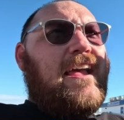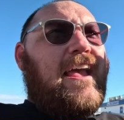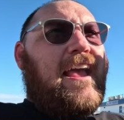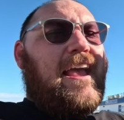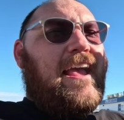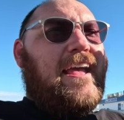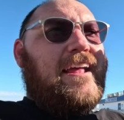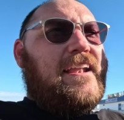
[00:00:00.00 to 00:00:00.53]

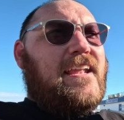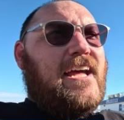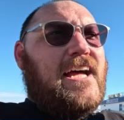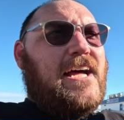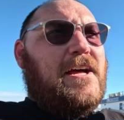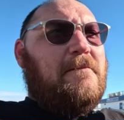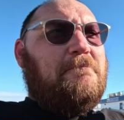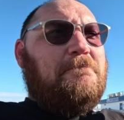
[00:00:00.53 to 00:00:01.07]
And
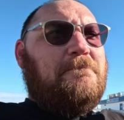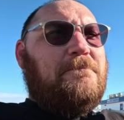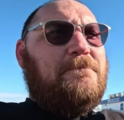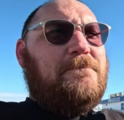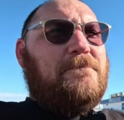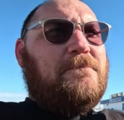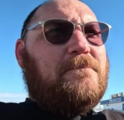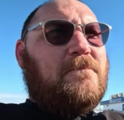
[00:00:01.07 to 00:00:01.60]

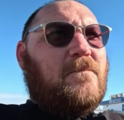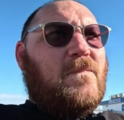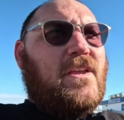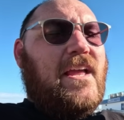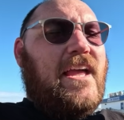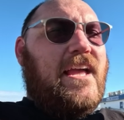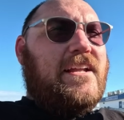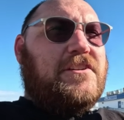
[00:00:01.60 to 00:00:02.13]

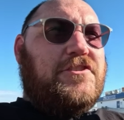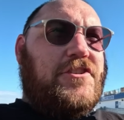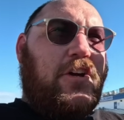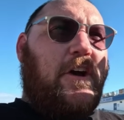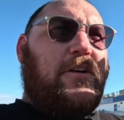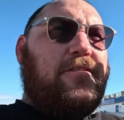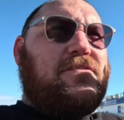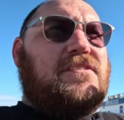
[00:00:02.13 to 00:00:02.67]
it
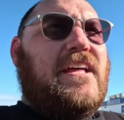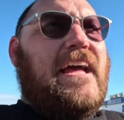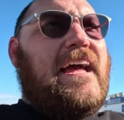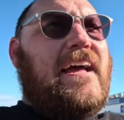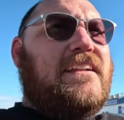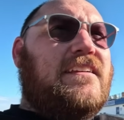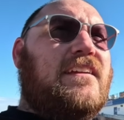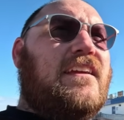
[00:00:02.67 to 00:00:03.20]
shows
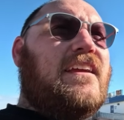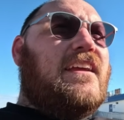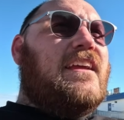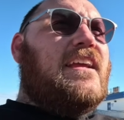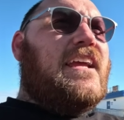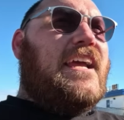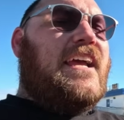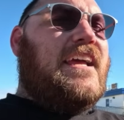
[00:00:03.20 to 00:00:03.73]
that
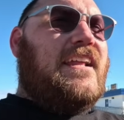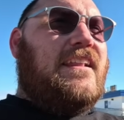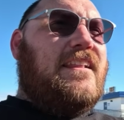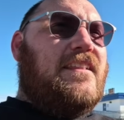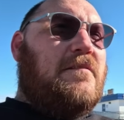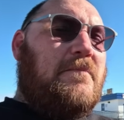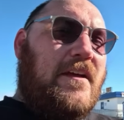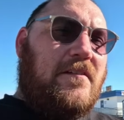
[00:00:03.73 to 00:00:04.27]

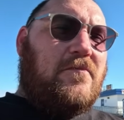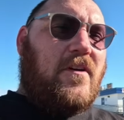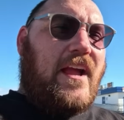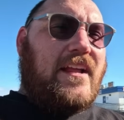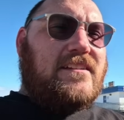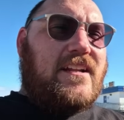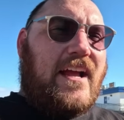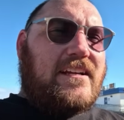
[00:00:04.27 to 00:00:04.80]
in the
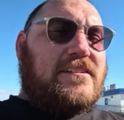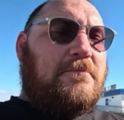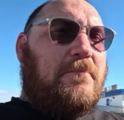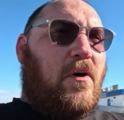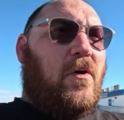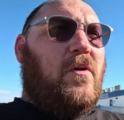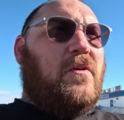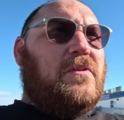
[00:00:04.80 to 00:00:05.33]
mid-range, it actually
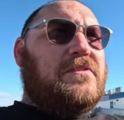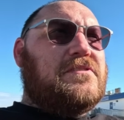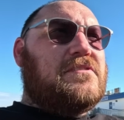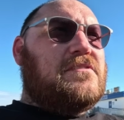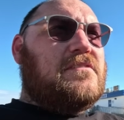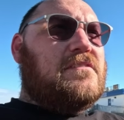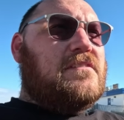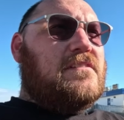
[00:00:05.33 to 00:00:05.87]
pulls